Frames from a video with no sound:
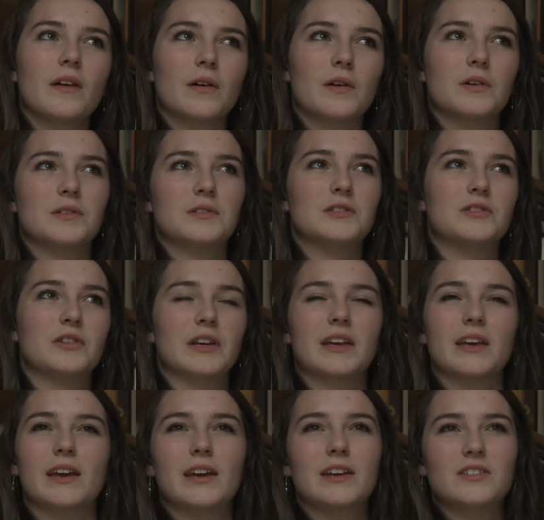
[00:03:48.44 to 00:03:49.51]
course the
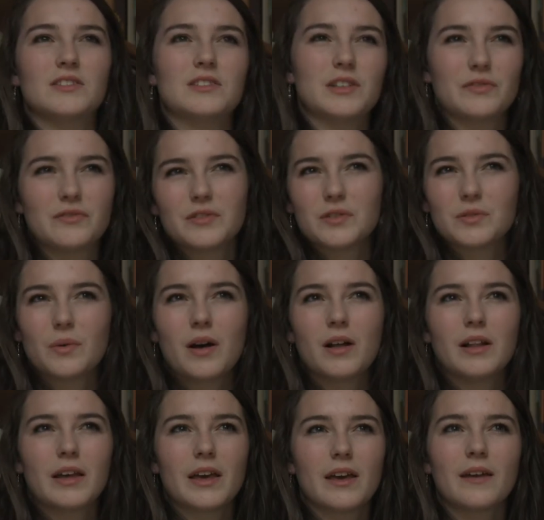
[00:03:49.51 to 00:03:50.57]
drinking age is different as
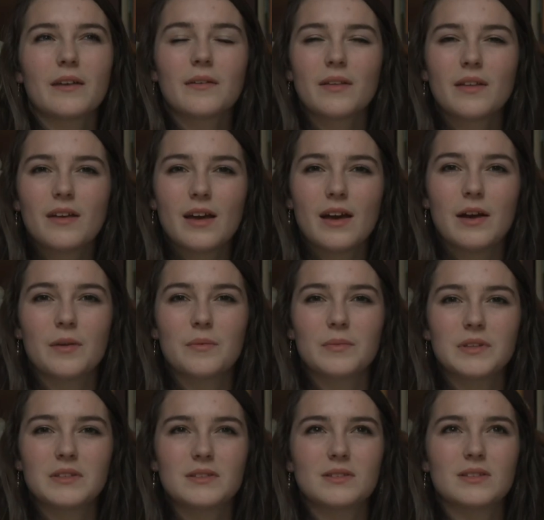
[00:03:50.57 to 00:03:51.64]
well here.
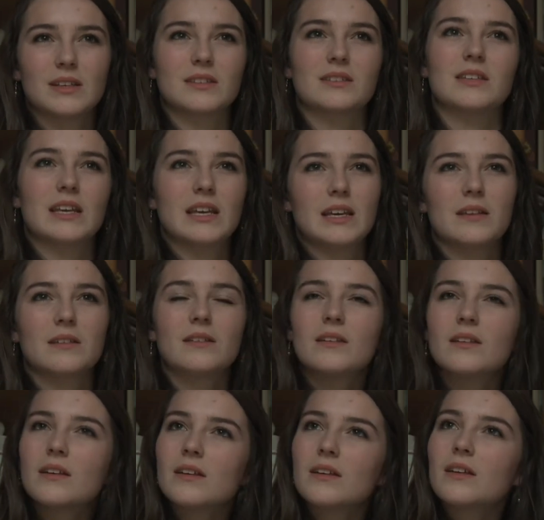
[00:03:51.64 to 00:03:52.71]
It's 16,
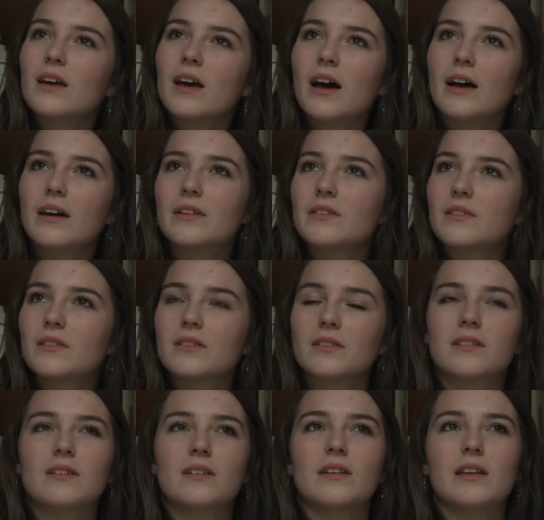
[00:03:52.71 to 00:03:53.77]
and
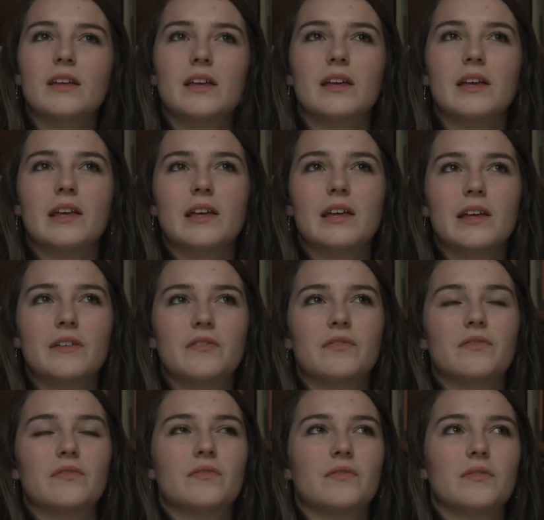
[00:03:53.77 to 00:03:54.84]

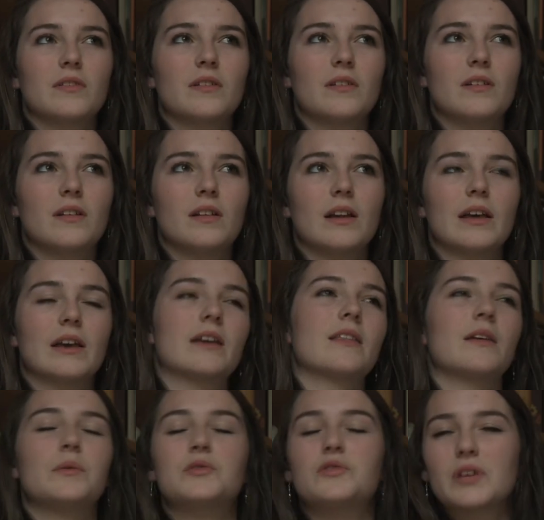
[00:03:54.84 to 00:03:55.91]
if
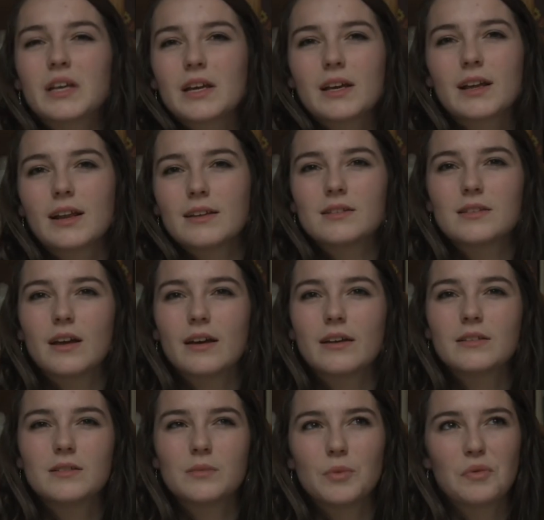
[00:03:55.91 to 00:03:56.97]
they were drinking last
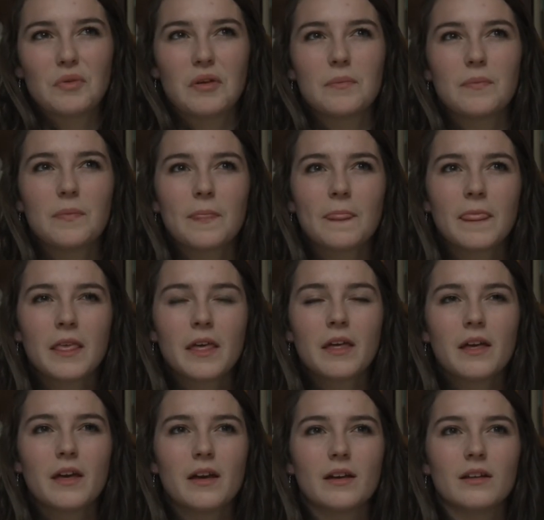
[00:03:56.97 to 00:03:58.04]
night, some of them,
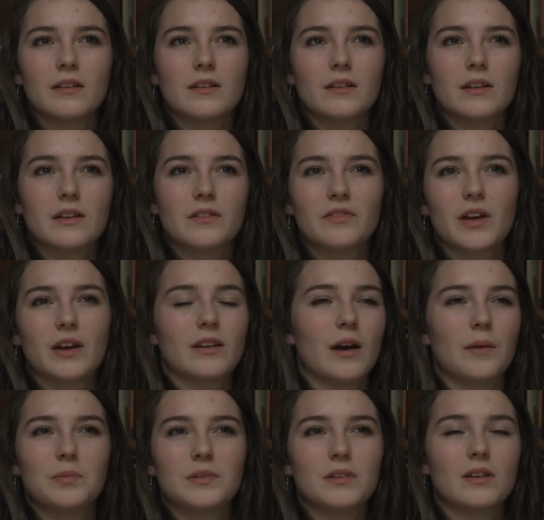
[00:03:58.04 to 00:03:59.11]
and if that had
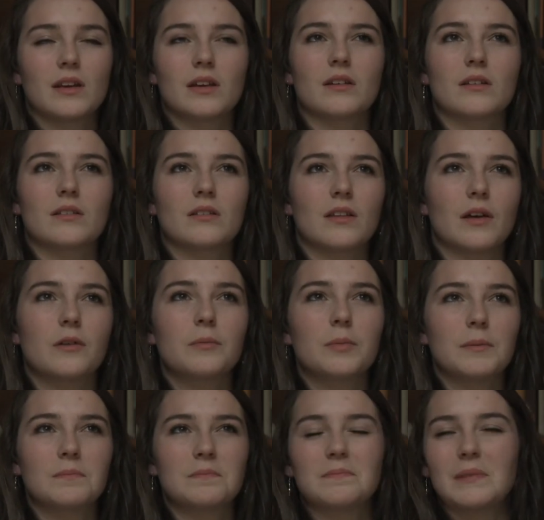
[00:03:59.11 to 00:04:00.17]
happened in England, there would
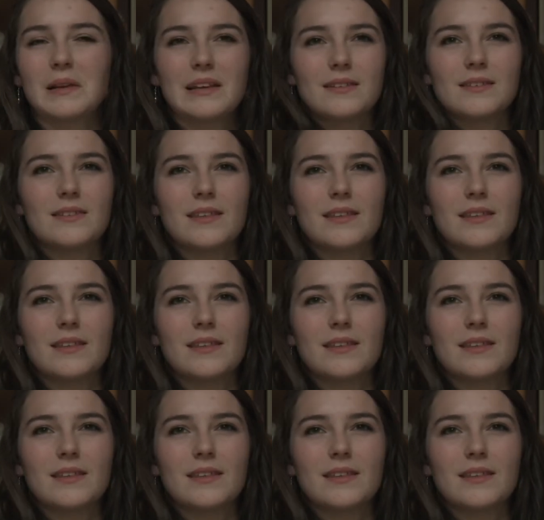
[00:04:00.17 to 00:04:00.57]
be police